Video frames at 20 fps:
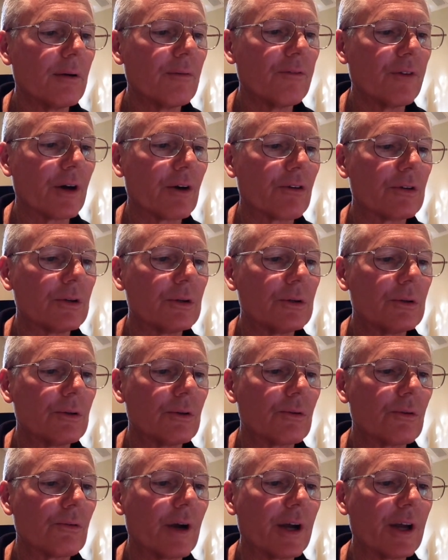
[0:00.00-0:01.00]
federal
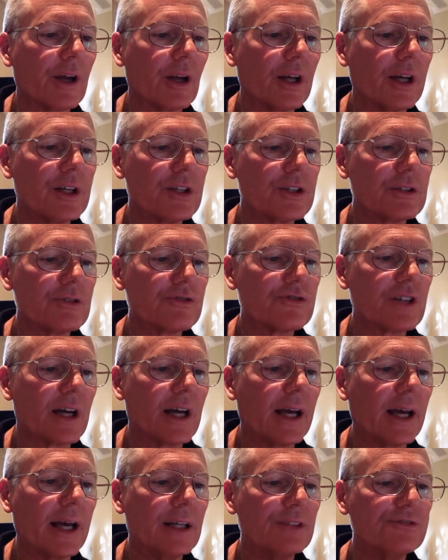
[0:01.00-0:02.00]
regulations
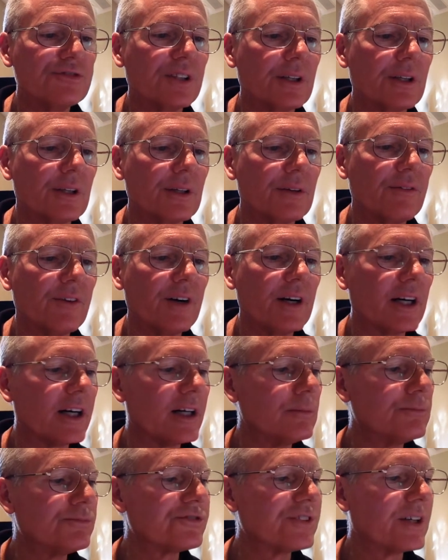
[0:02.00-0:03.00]
as it
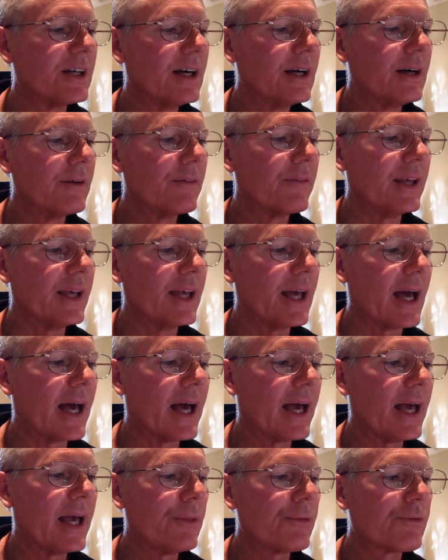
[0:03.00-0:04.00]
develops the
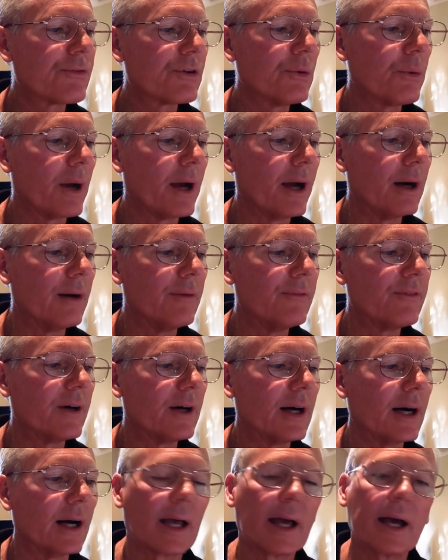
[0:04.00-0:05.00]
A through F
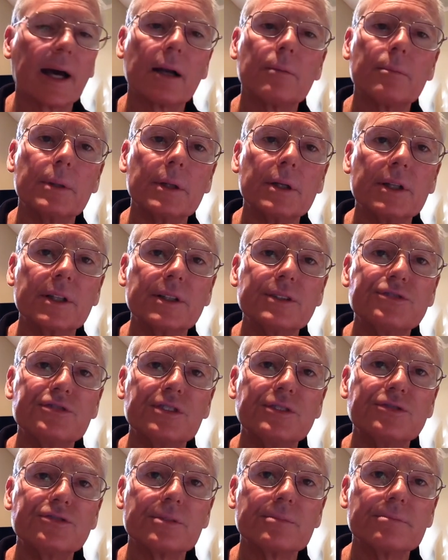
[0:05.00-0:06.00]
accountability
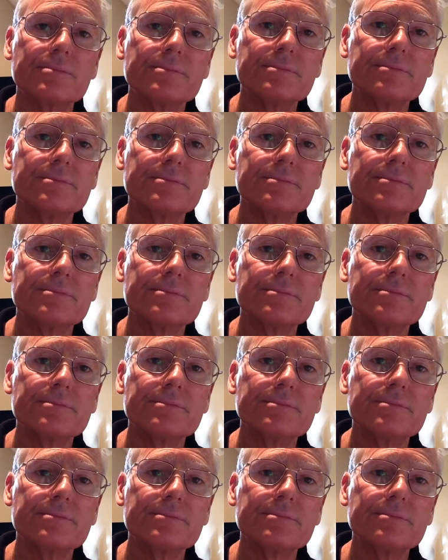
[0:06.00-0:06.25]
system.